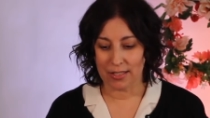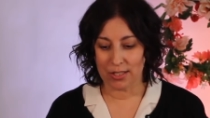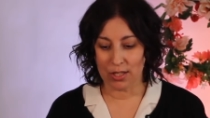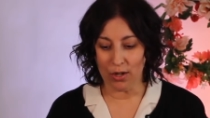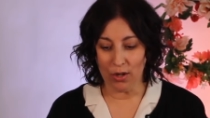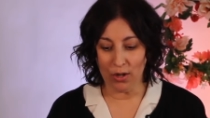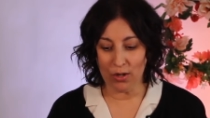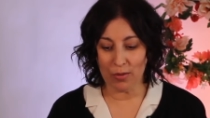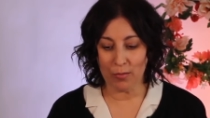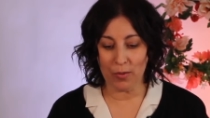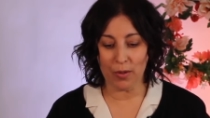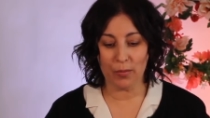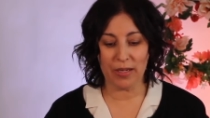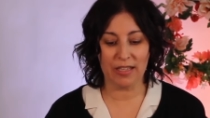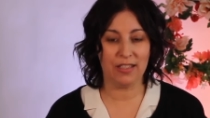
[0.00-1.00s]
to whom
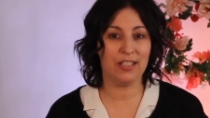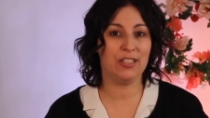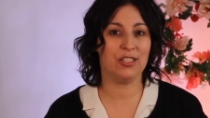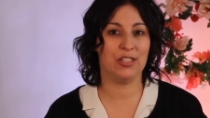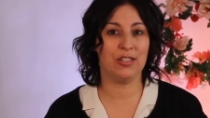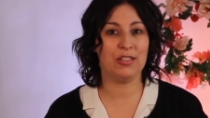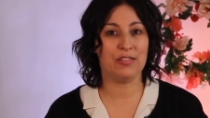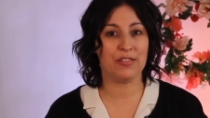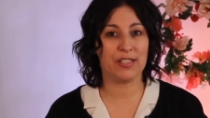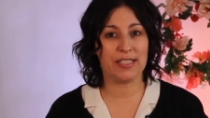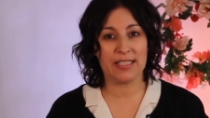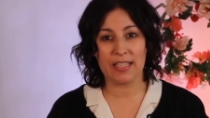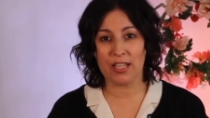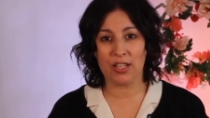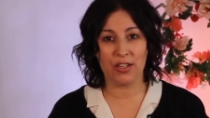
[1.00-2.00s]
will we look to for
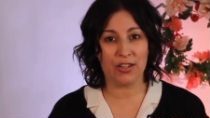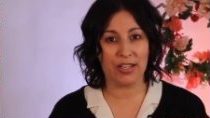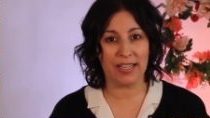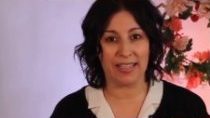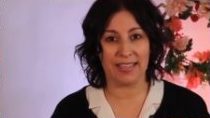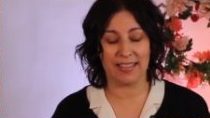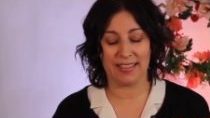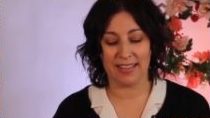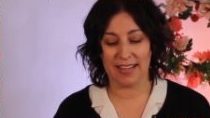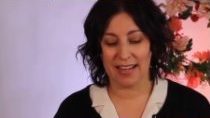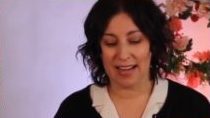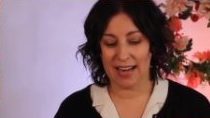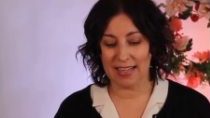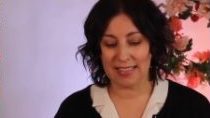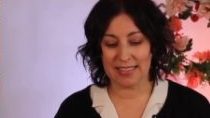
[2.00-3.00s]
security
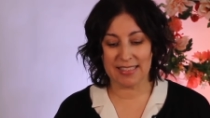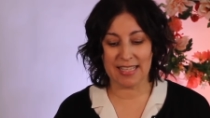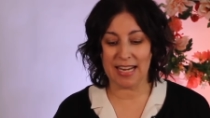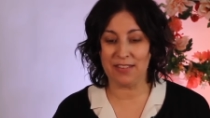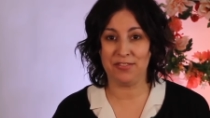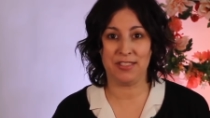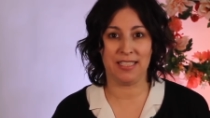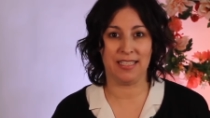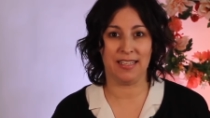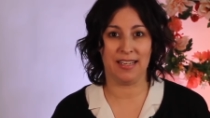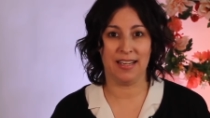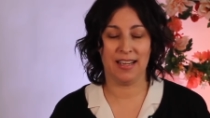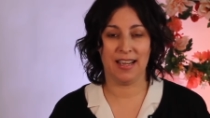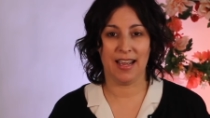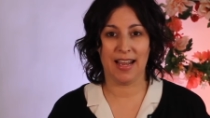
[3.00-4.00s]
and safety
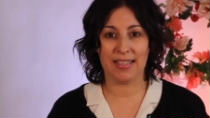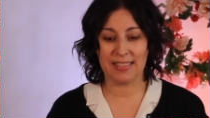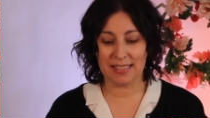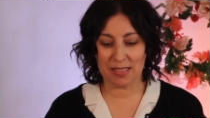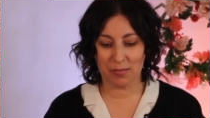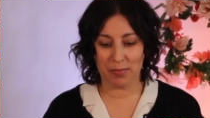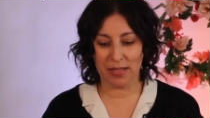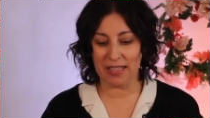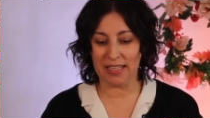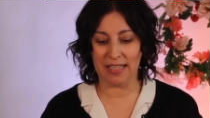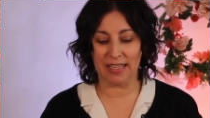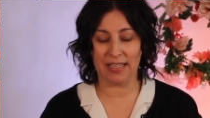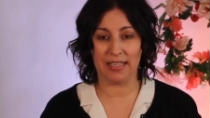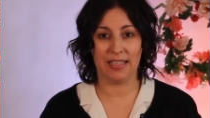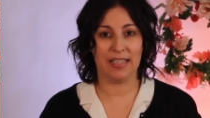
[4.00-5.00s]
and
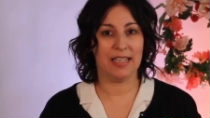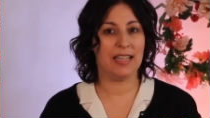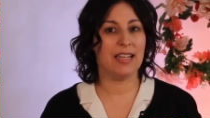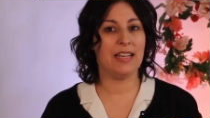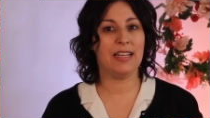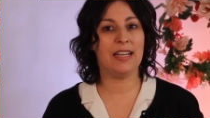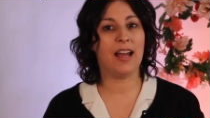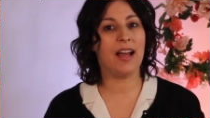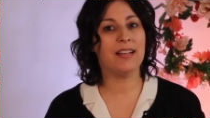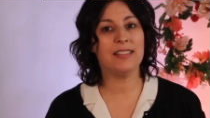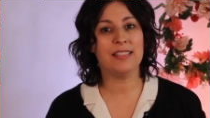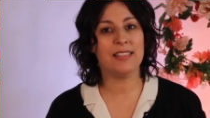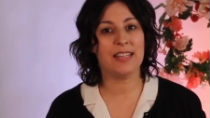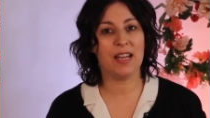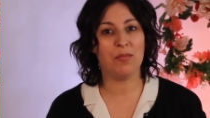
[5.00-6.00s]
stability in an
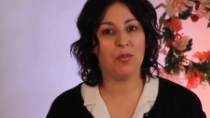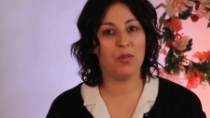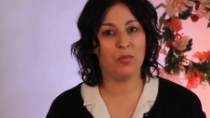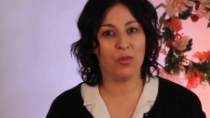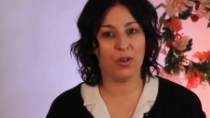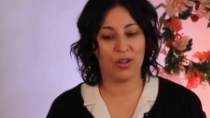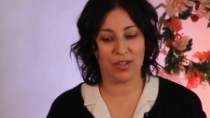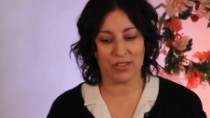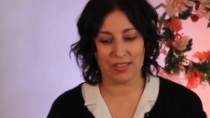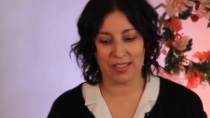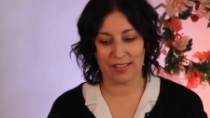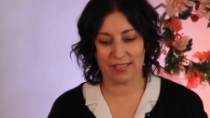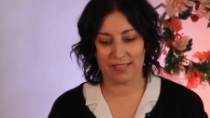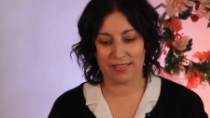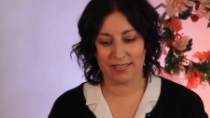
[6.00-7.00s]
unstable world?
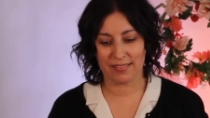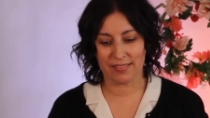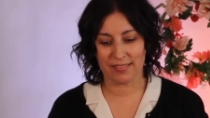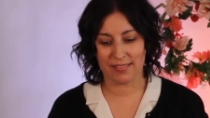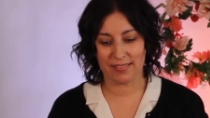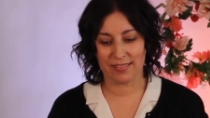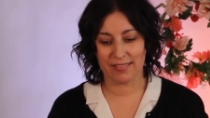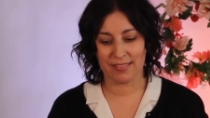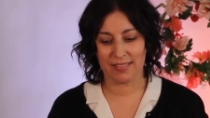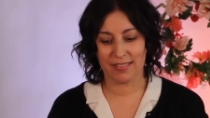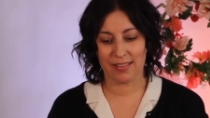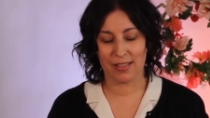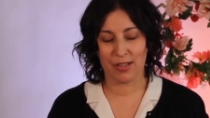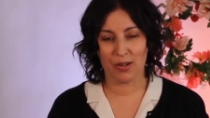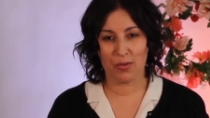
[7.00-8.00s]

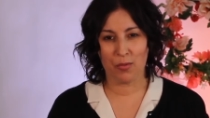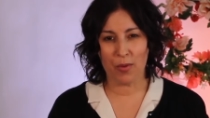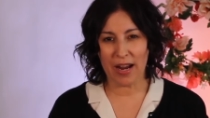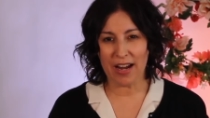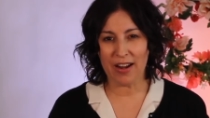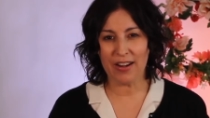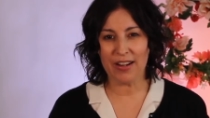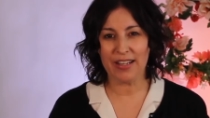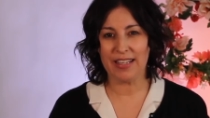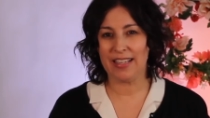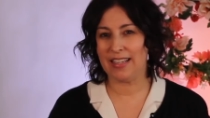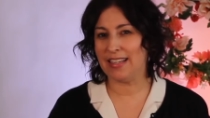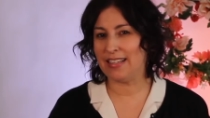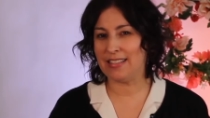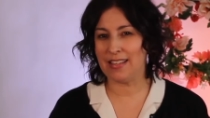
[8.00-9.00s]
Where
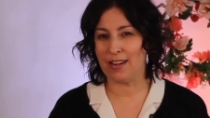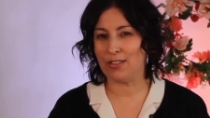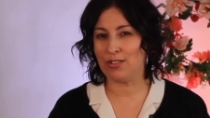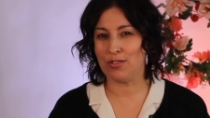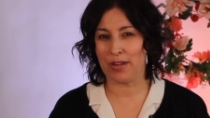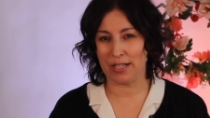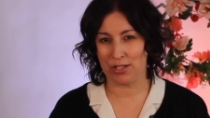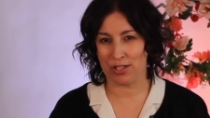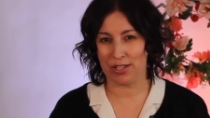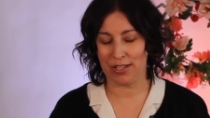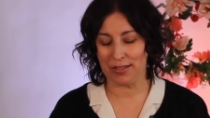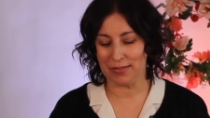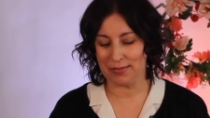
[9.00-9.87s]
is our treasure?